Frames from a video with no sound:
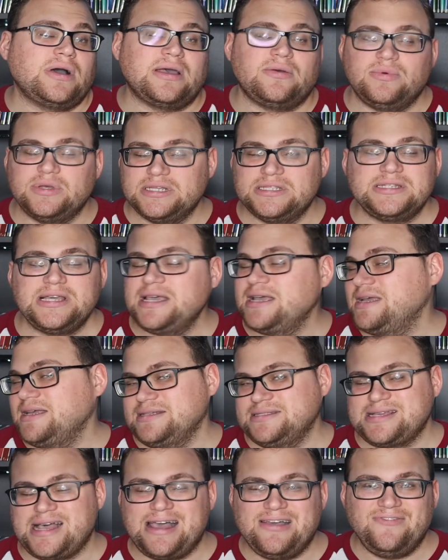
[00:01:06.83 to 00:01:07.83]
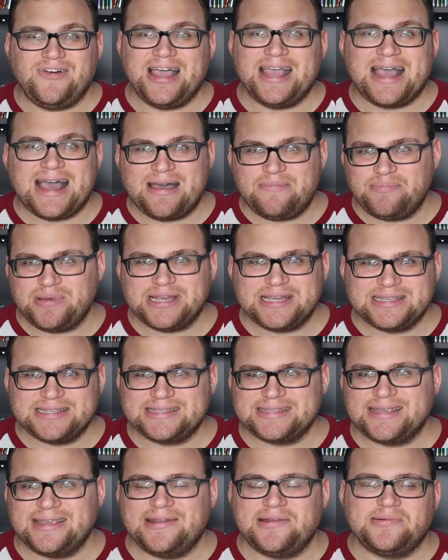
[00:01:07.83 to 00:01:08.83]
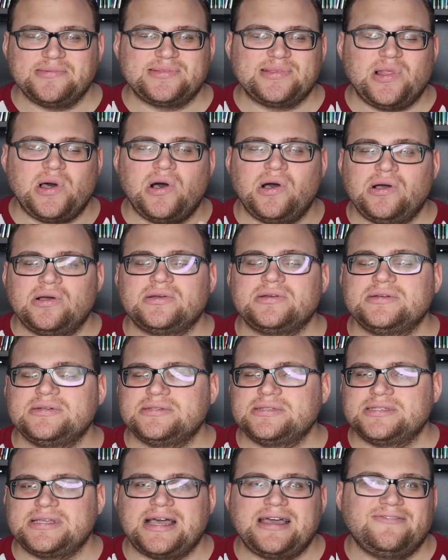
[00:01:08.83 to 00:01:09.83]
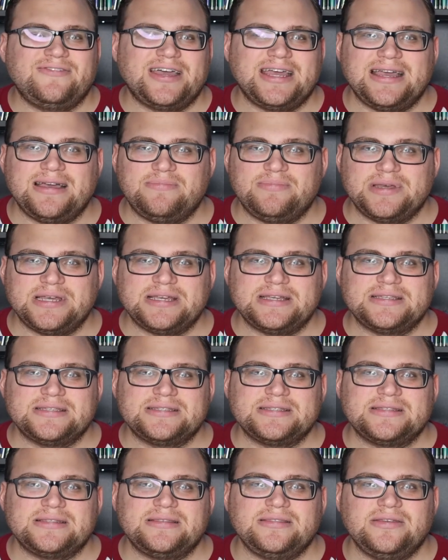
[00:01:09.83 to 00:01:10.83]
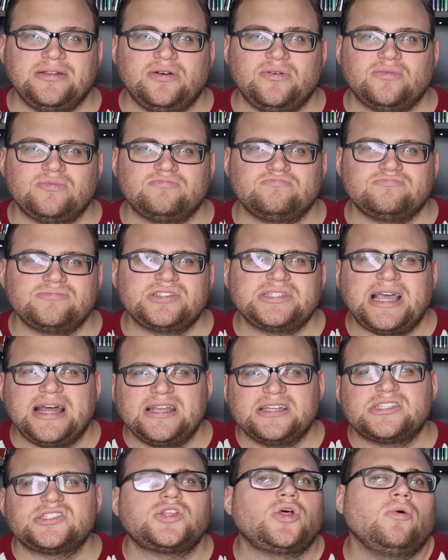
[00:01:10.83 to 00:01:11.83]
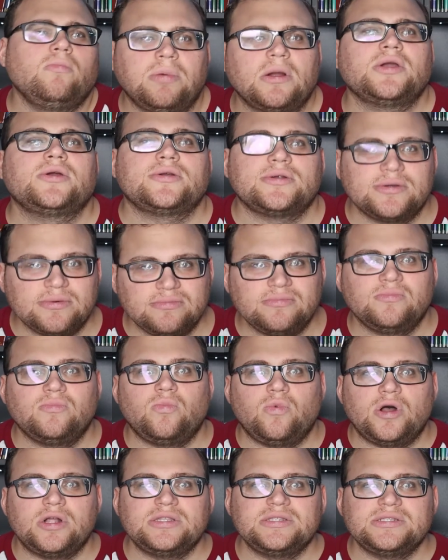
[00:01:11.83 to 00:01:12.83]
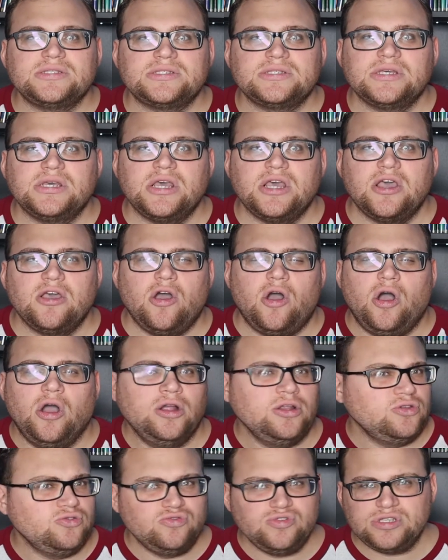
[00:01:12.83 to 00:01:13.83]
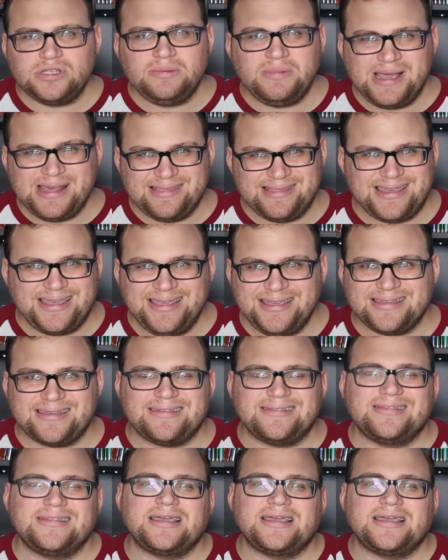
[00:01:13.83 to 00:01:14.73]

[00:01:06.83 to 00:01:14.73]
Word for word: I will say sci-fi epics, you know, long sci-fi epics, you know, just kind of slow burn ones aren't usually my thing.